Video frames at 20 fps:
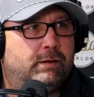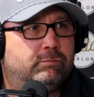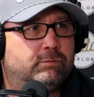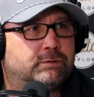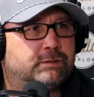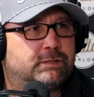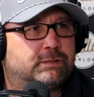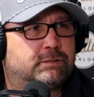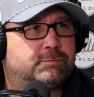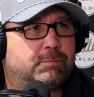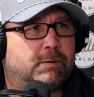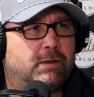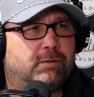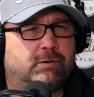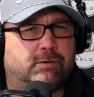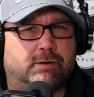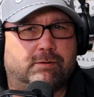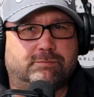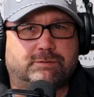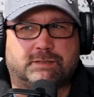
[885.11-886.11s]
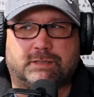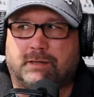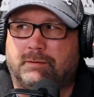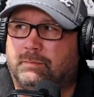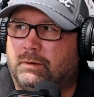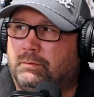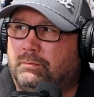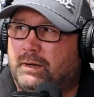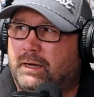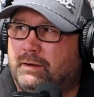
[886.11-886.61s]
It was his brother. It was
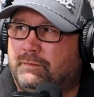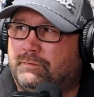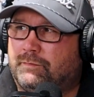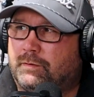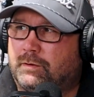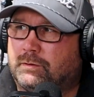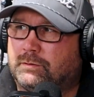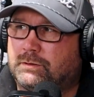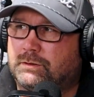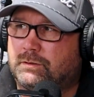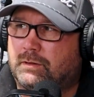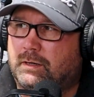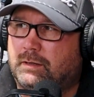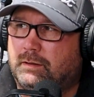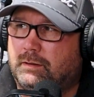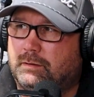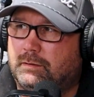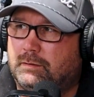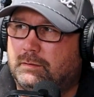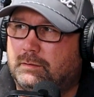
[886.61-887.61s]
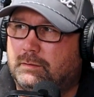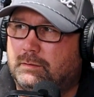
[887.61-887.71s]
MMA first, right?